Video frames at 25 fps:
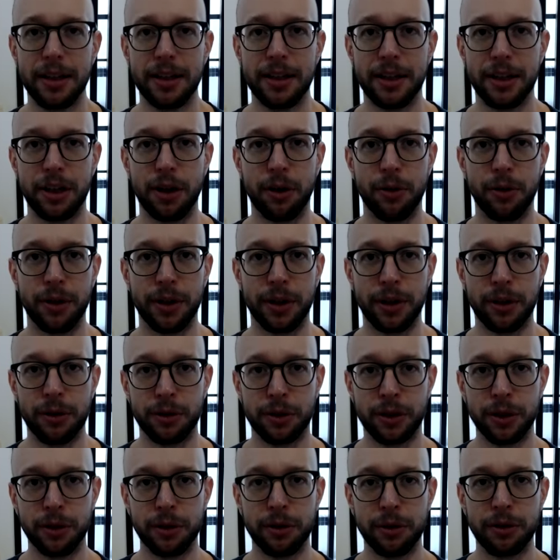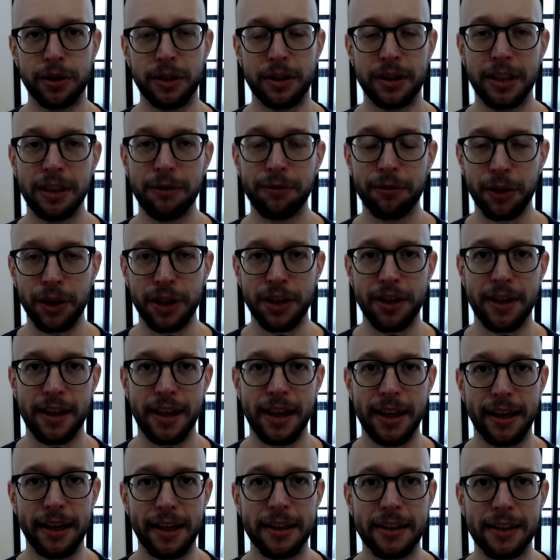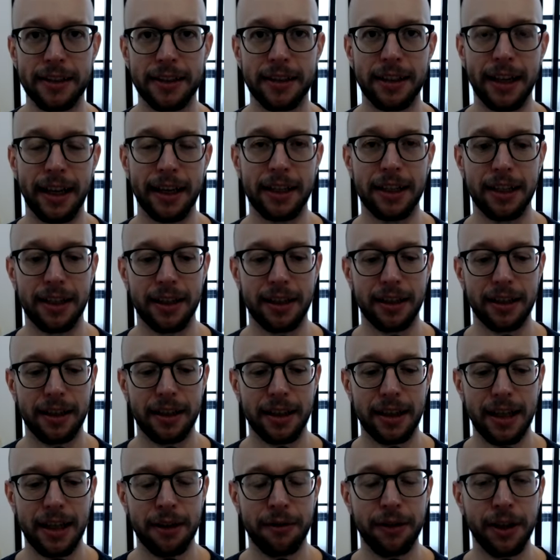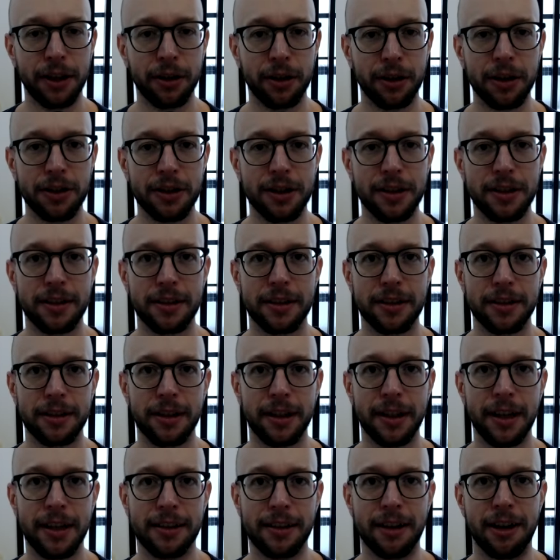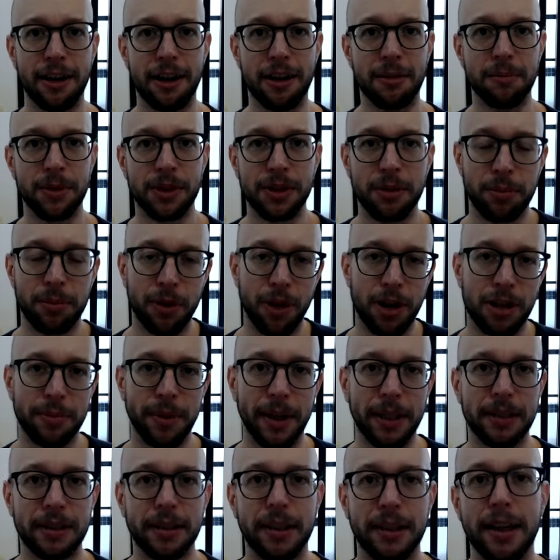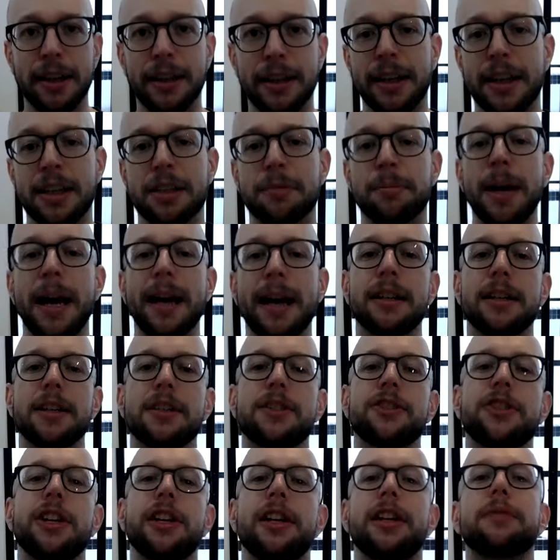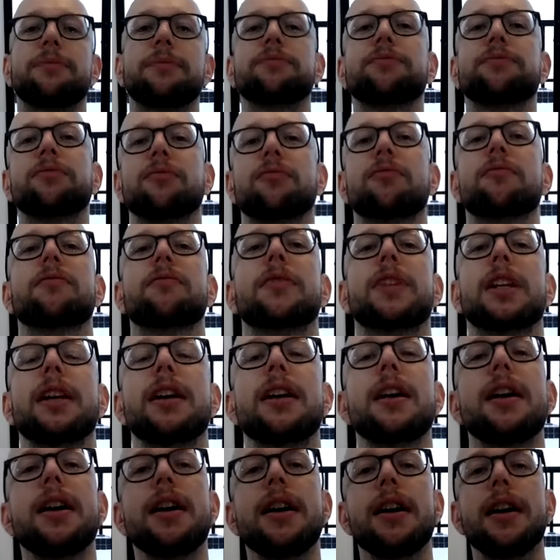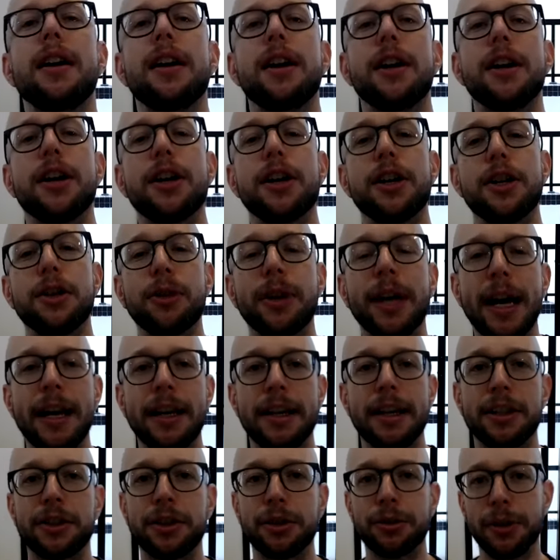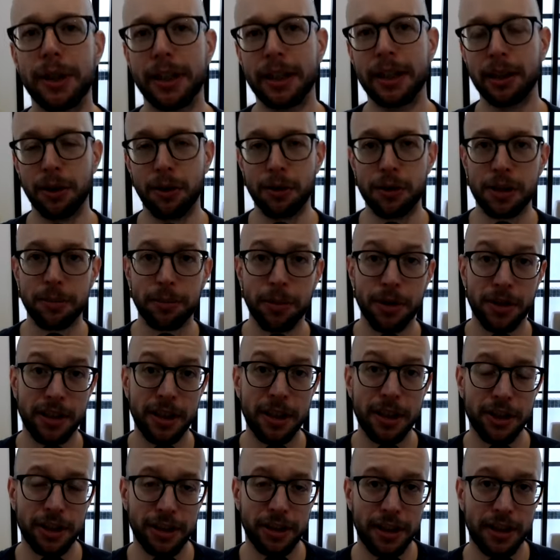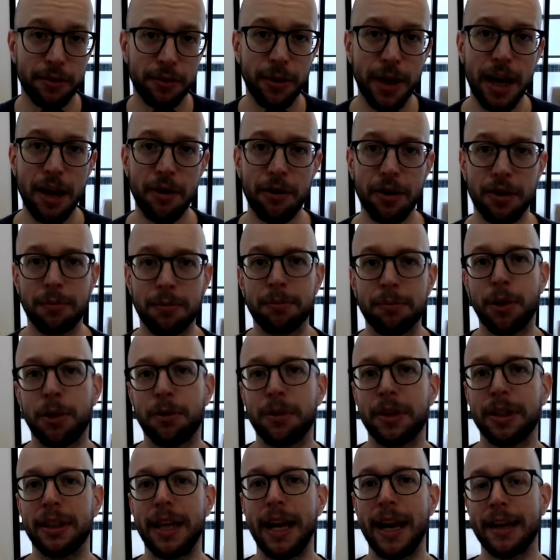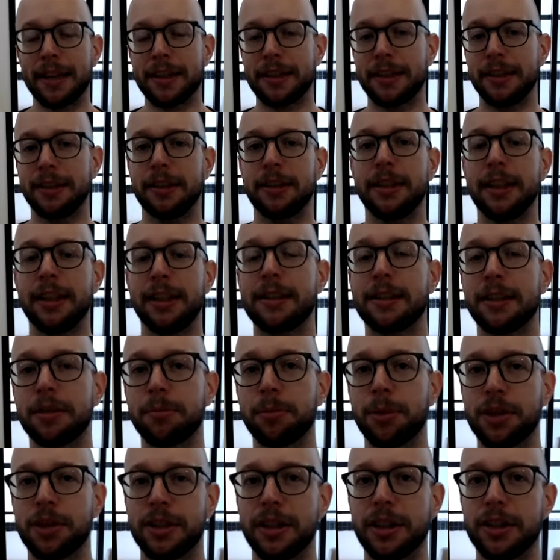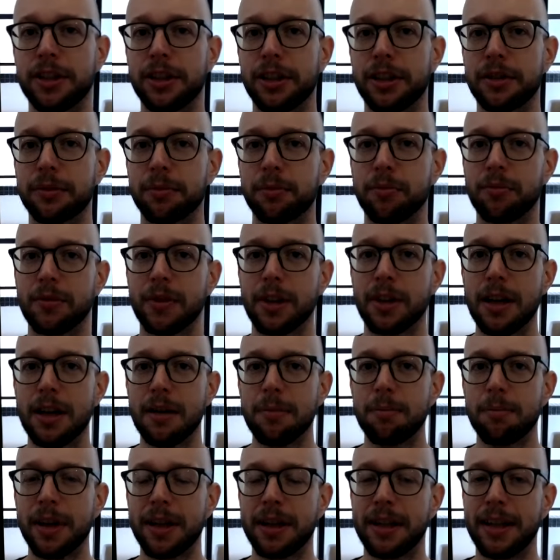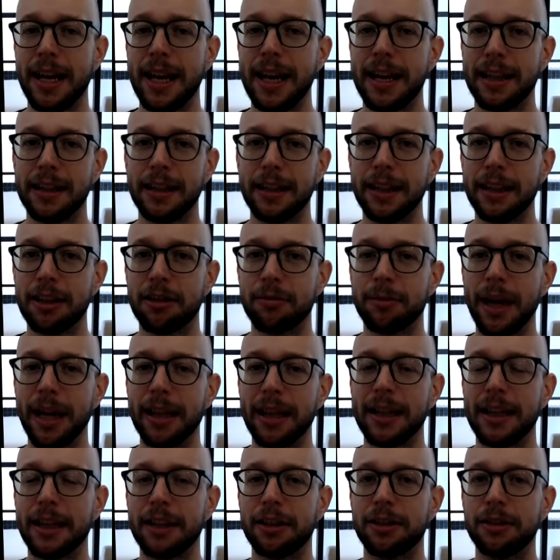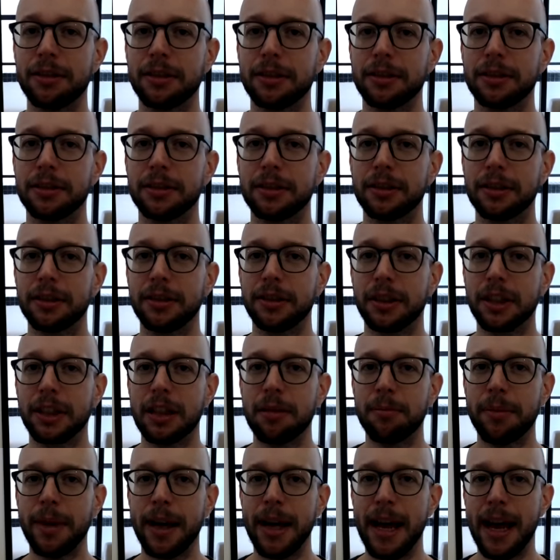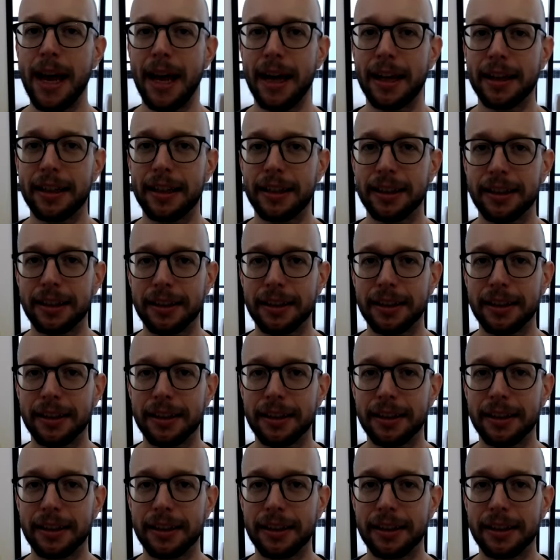You do different things, like if he crosses his arms, the prospect, and leans back in the chair, you kind of do a closed position as well, a more relaxed and distant position. But then little by little, you come back,